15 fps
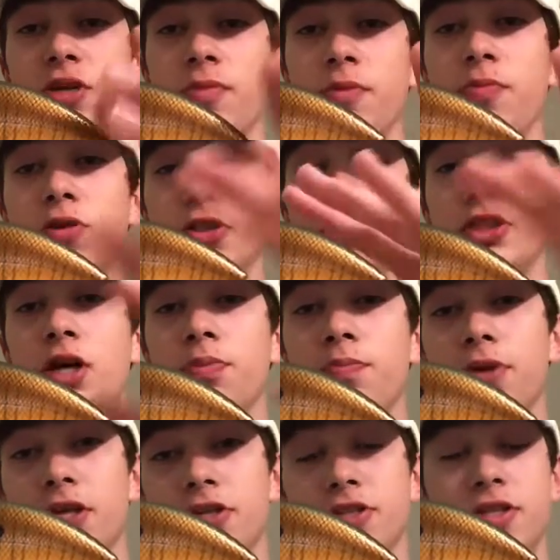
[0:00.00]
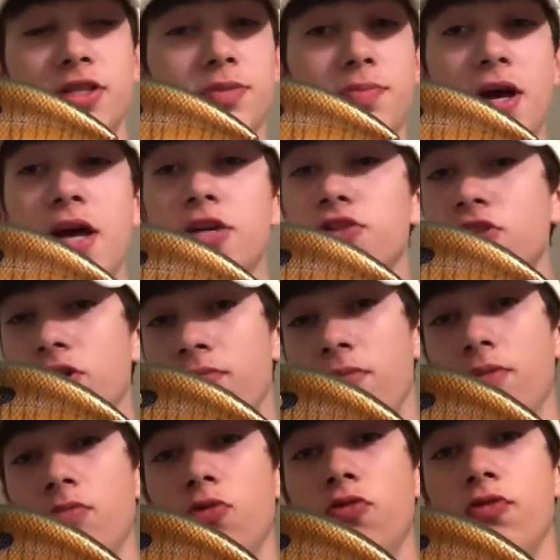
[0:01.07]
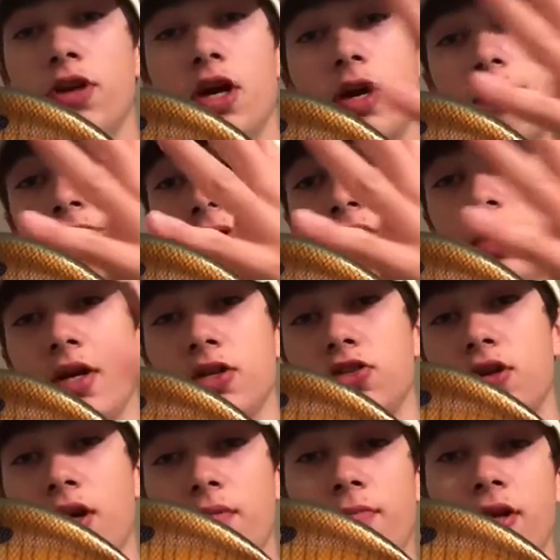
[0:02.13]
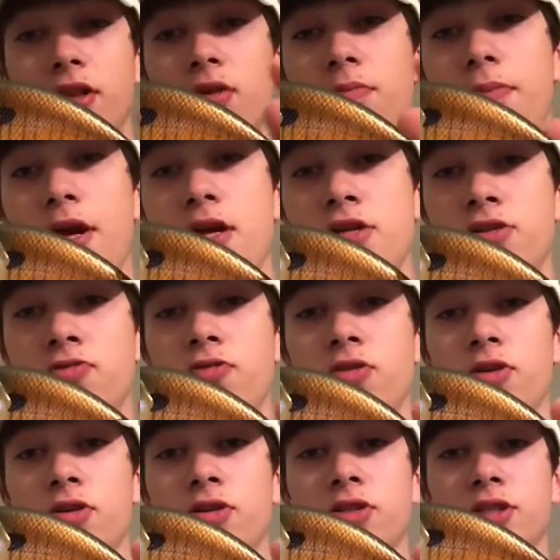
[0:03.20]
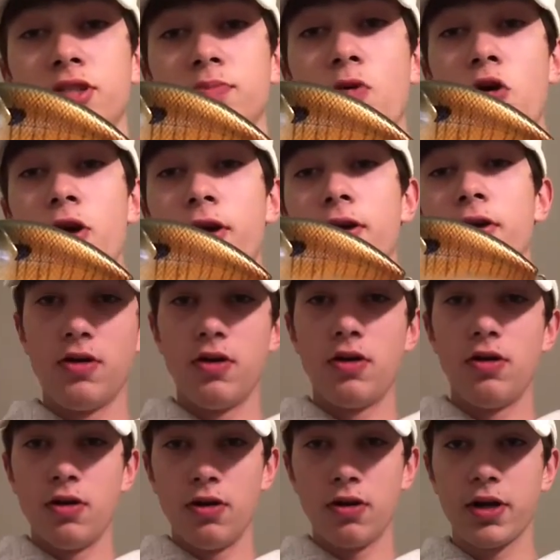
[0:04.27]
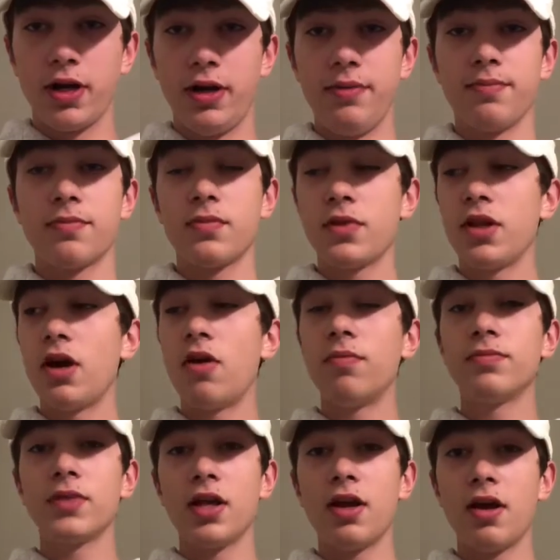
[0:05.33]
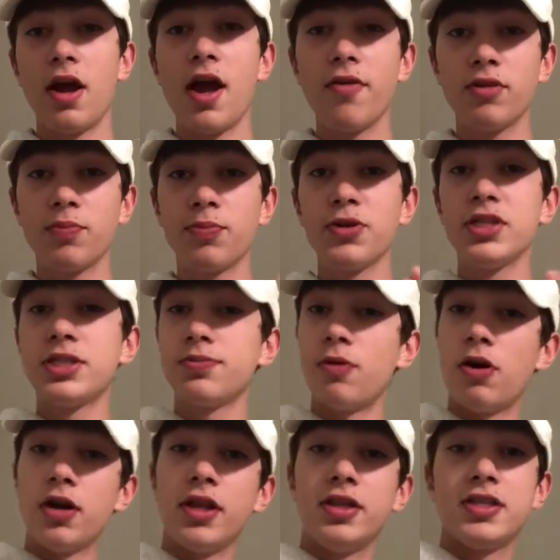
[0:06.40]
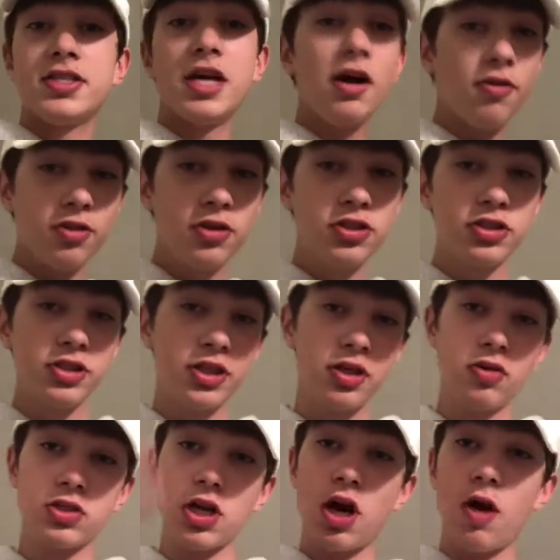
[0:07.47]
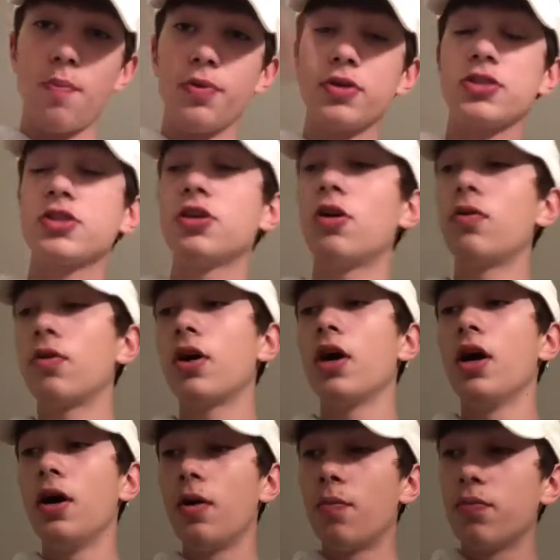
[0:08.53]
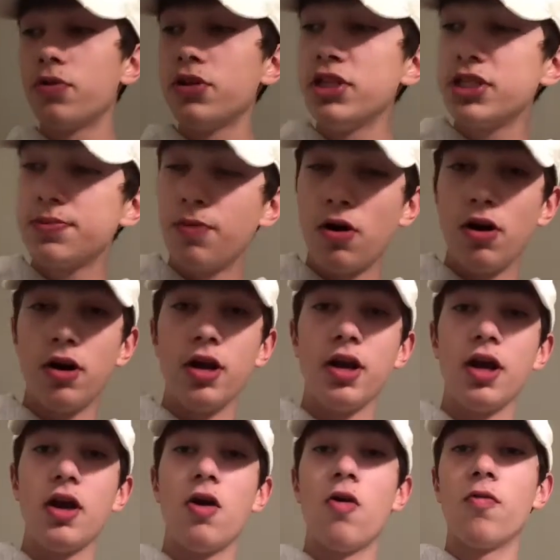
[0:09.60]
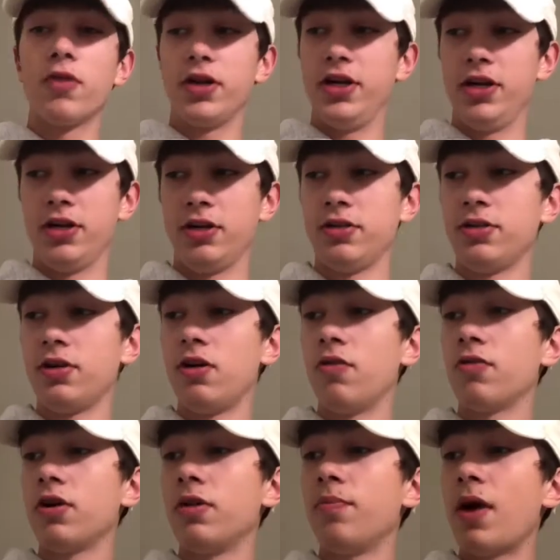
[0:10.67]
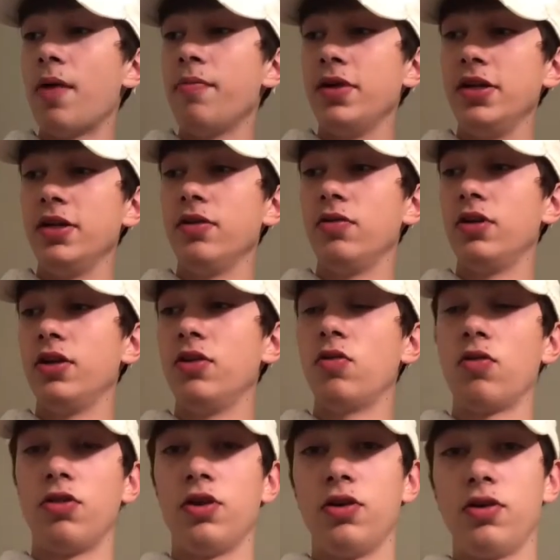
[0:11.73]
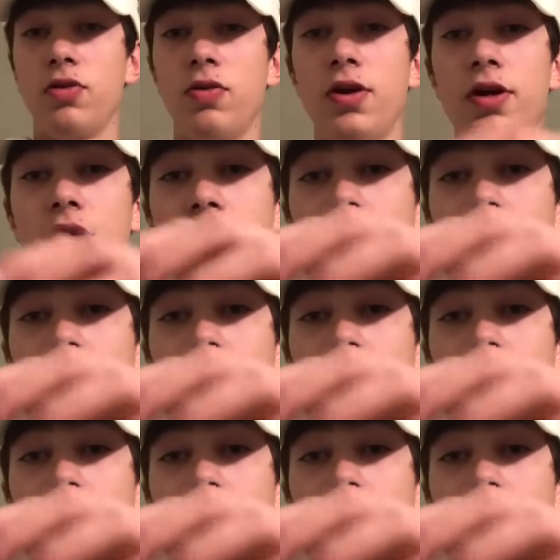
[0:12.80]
be pushed up because these bass are gonna be moving up, trying to make their beds to spawn. Okay, now after pre-spawn in the south usually goes up. So pre-spawn over here, over by me in Northern Illinois,